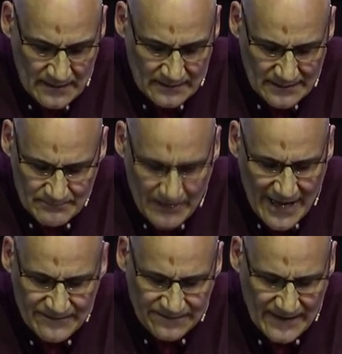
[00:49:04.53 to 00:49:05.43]
And by
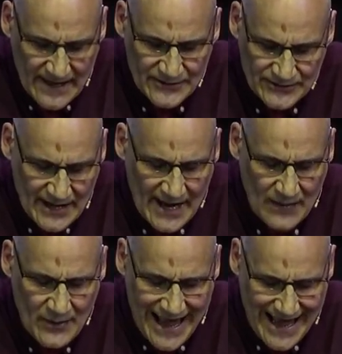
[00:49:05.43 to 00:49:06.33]
faith now,
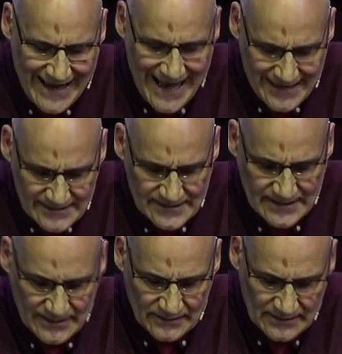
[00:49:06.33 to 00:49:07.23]
I ask
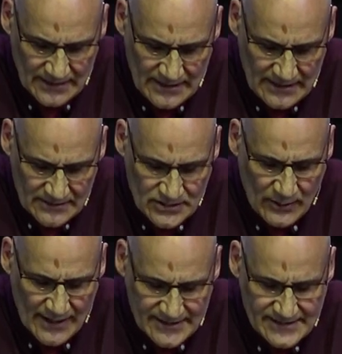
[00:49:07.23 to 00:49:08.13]
you to
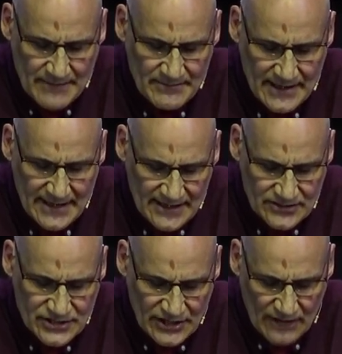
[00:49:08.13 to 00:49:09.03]
accept me
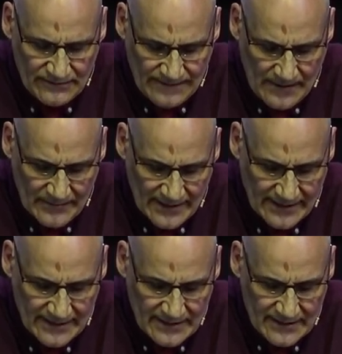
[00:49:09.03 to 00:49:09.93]
into your family
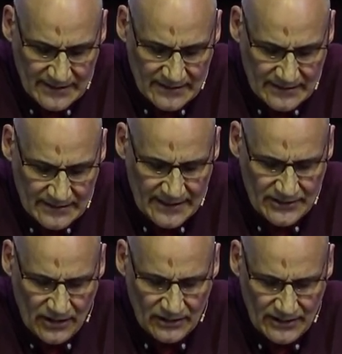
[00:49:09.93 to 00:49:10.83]
in
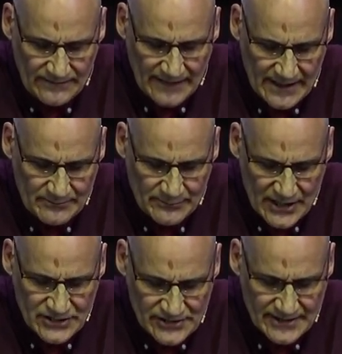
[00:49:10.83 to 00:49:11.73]
your lovely and
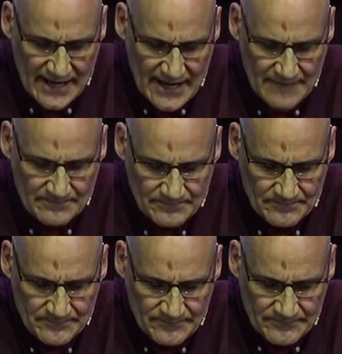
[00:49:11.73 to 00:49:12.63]
precious name.
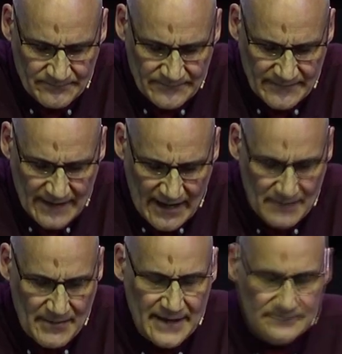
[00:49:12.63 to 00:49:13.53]

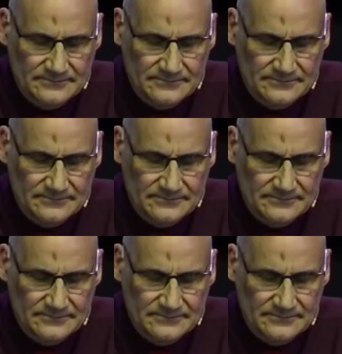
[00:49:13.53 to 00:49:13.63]
Amen.